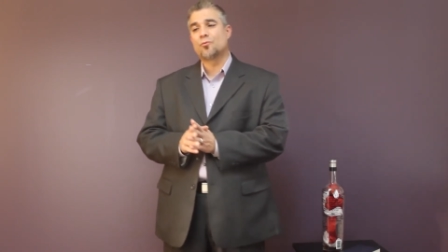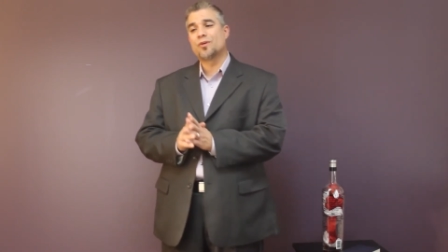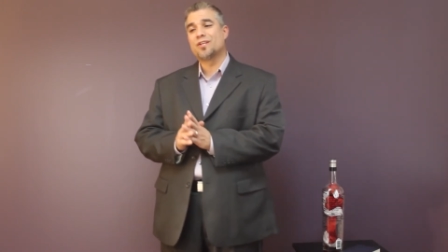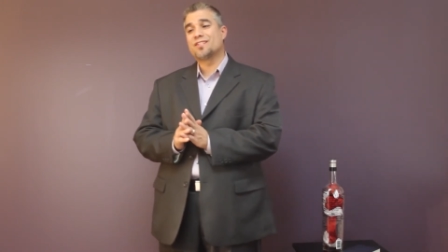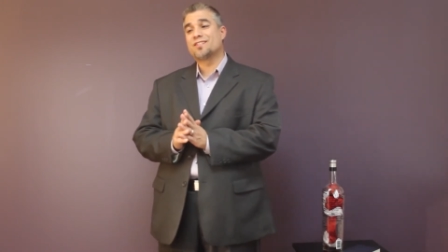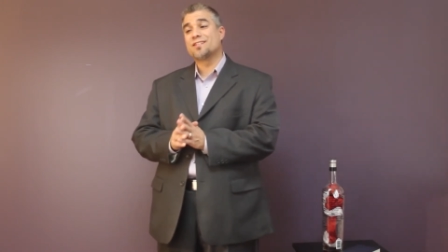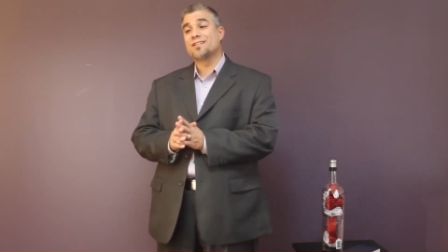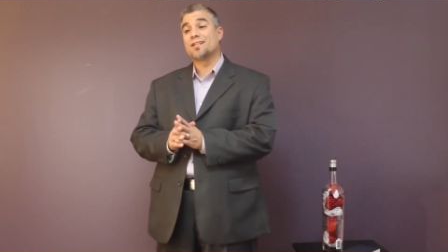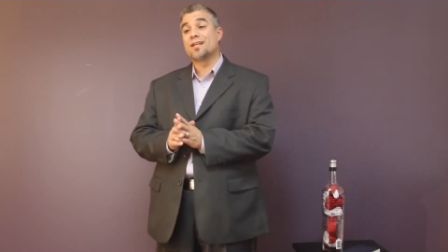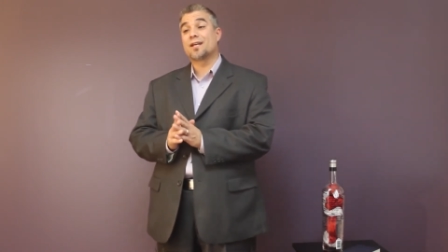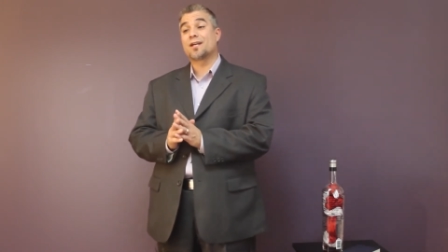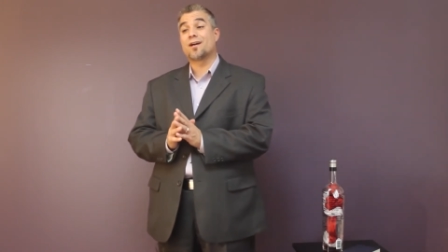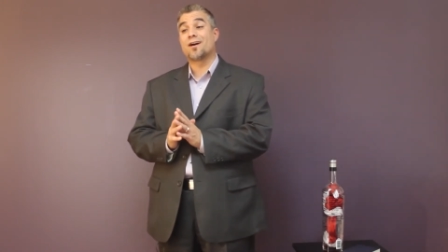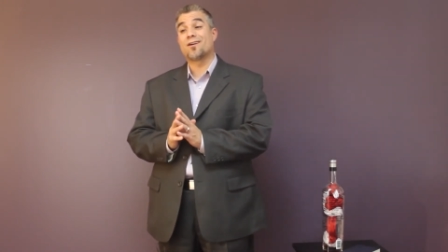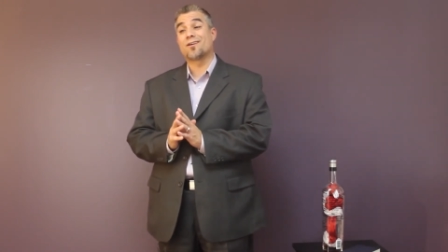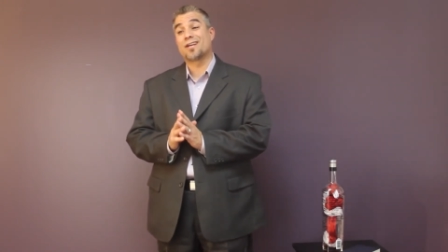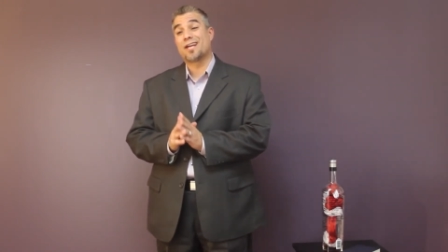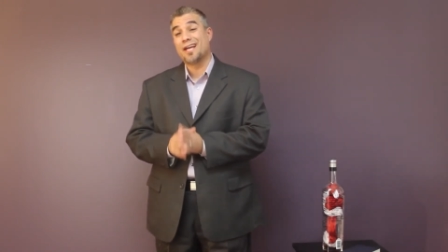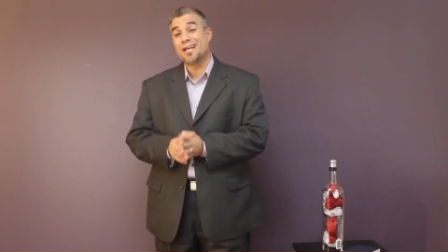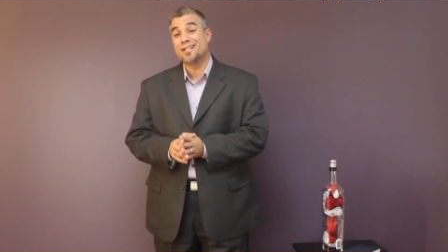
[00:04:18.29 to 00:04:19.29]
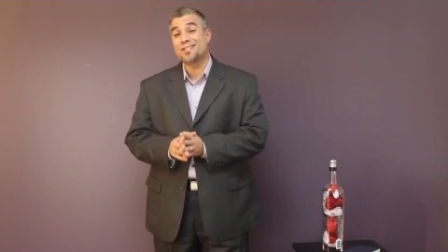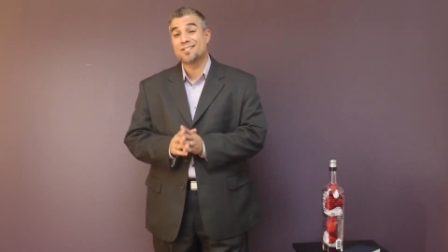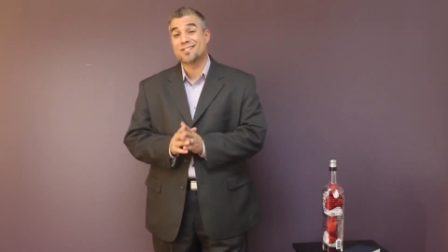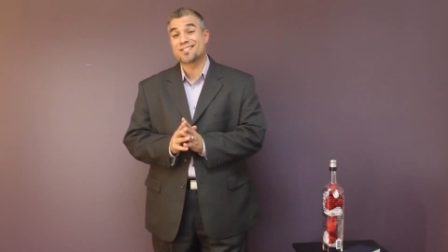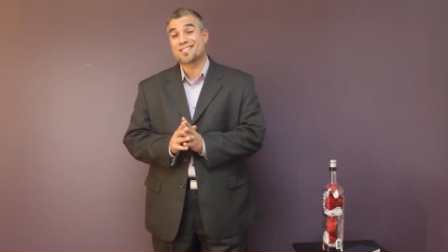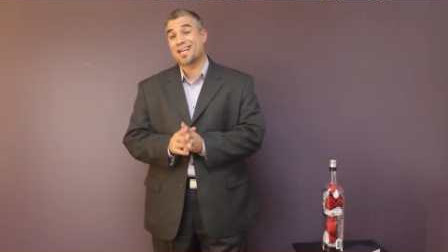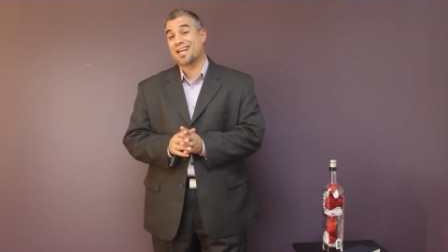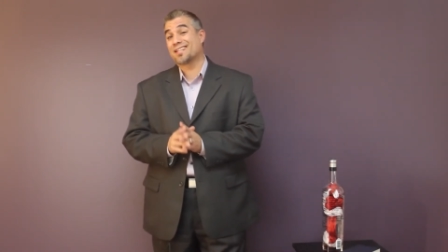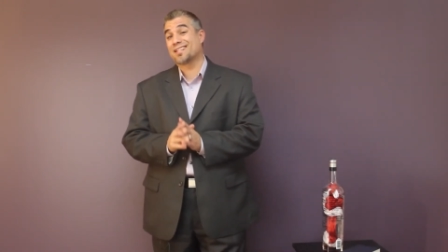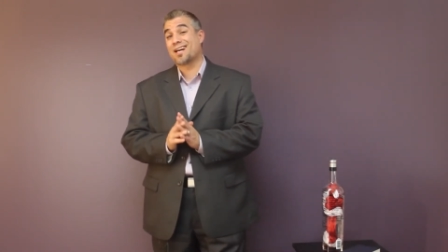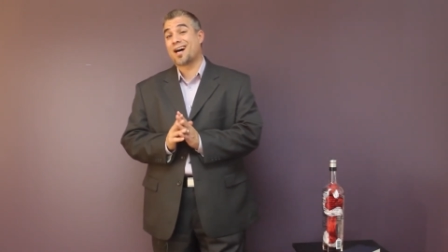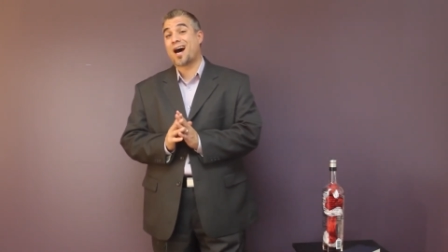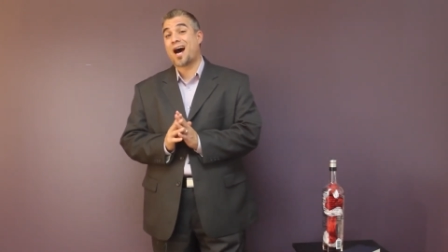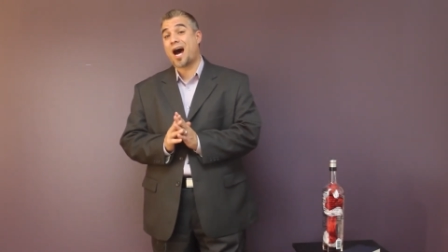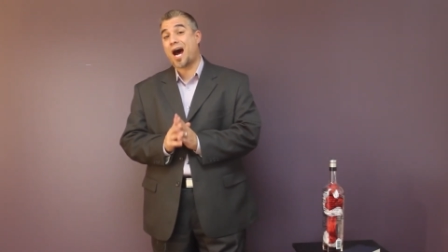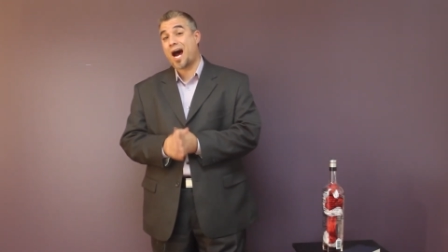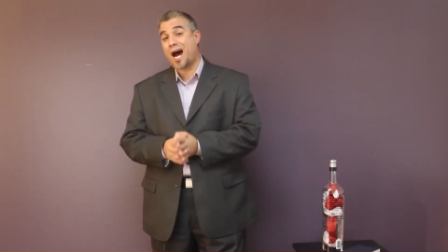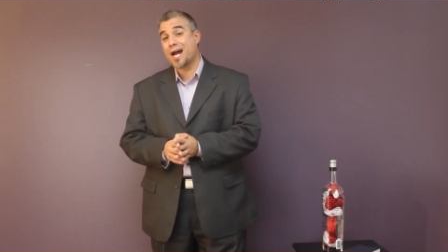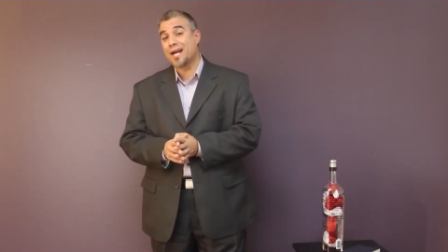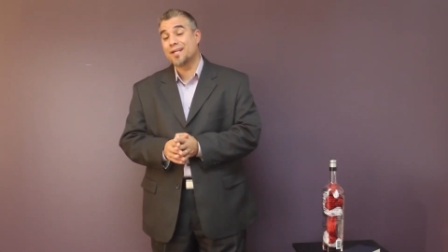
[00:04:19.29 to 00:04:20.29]
we see that Caucasians had the
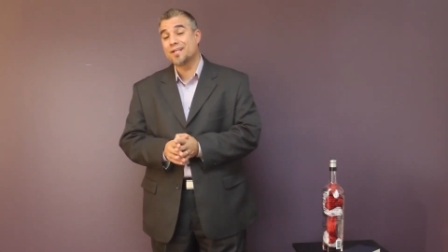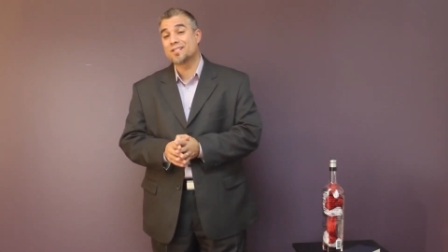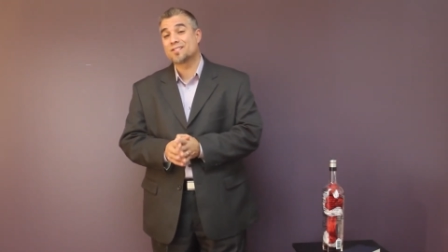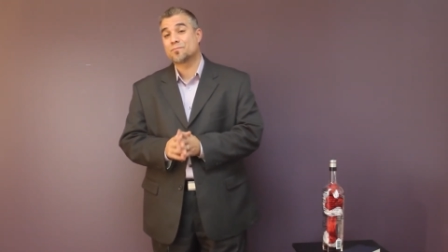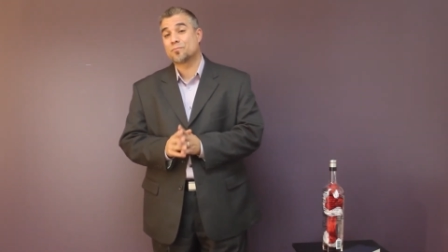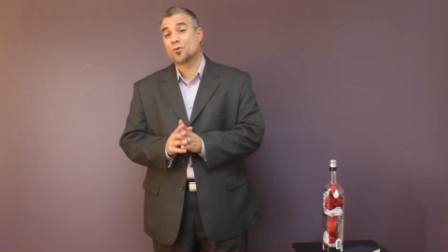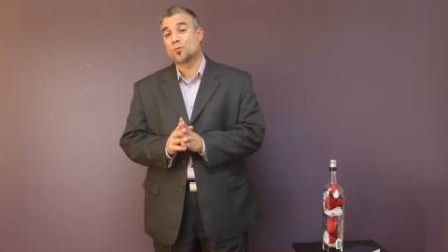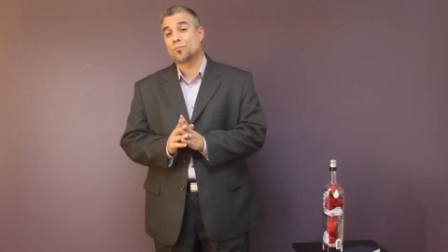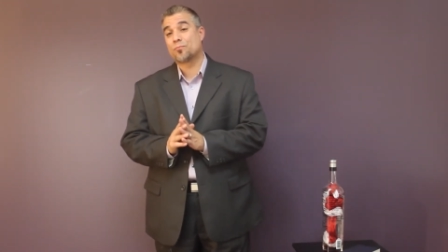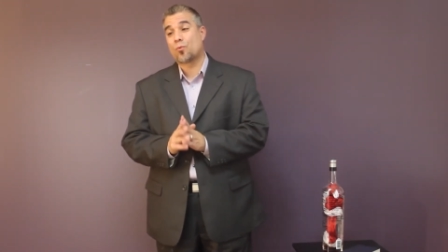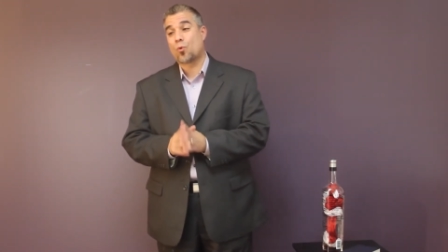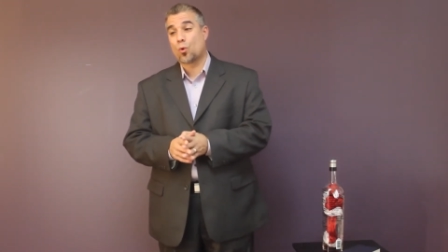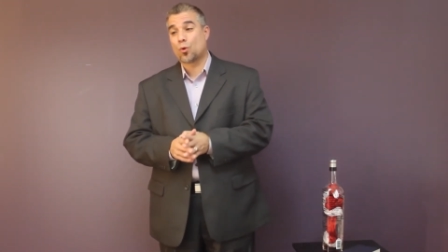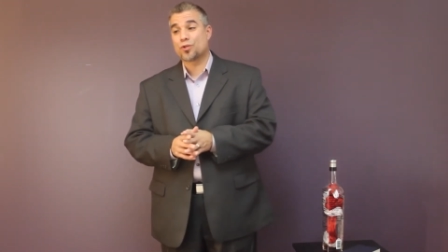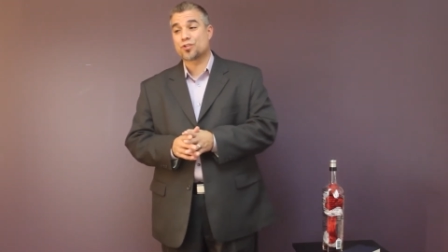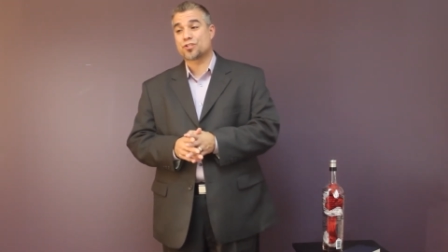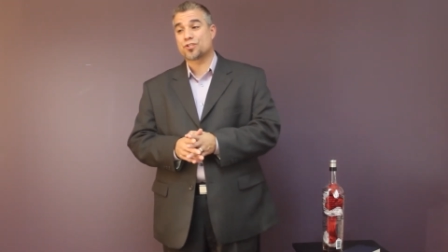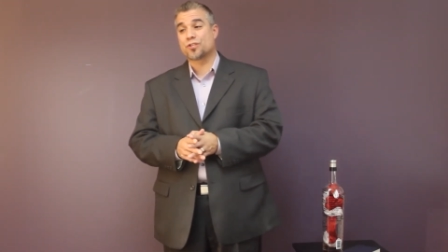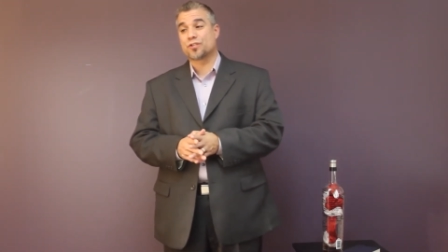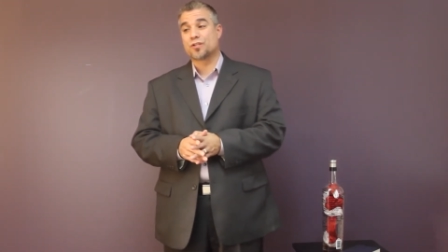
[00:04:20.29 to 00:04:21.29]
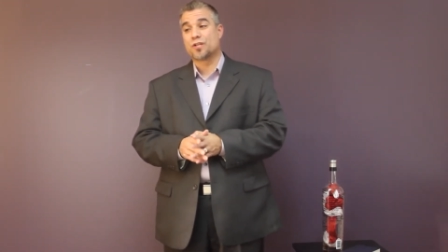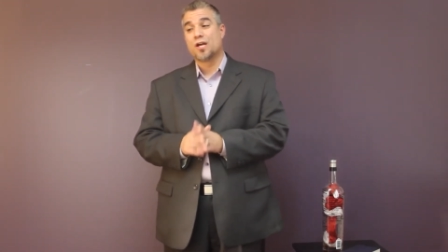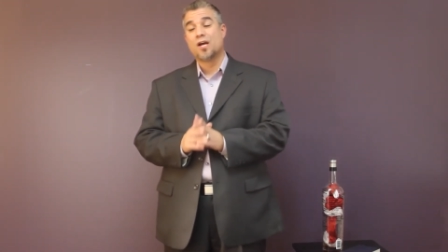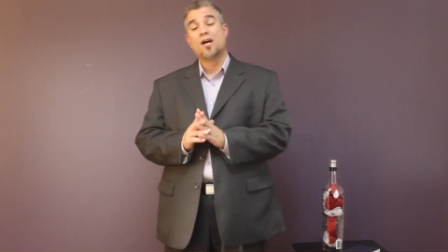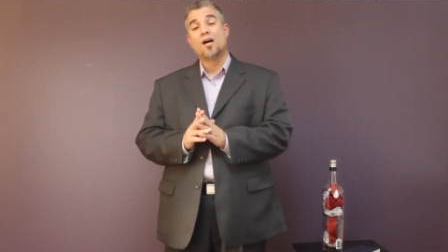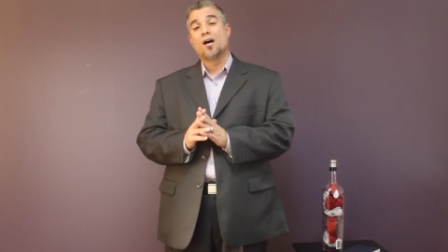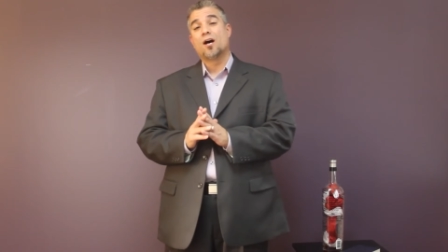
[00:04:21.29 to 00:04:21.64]
highest proportion